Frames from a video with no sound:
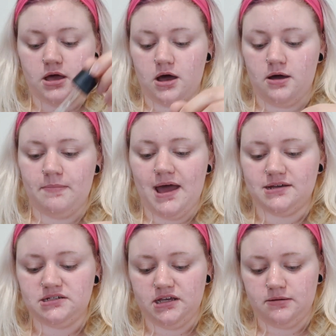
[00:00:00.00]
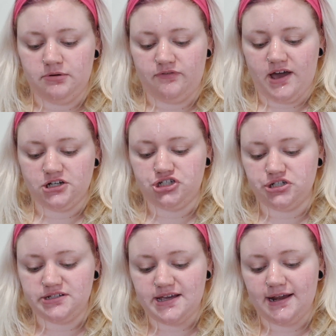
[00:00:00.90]

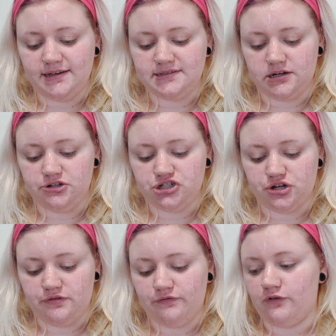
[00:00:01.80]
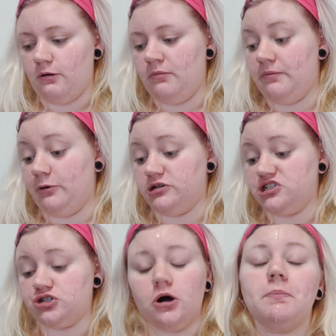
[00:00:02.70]
anti-imperfection daily solution from the Body
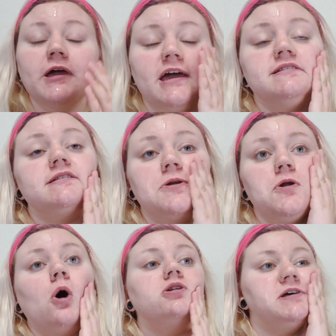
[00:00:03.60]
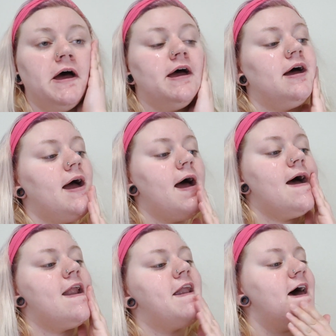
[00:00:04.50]
Shop. It is not
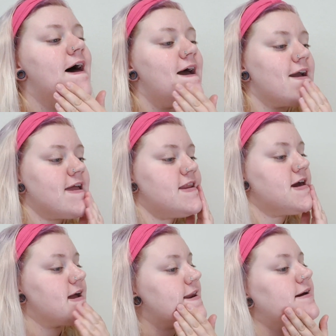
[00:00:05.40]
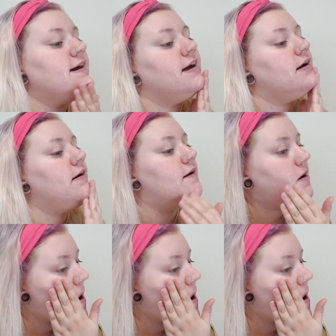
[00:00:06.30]
technically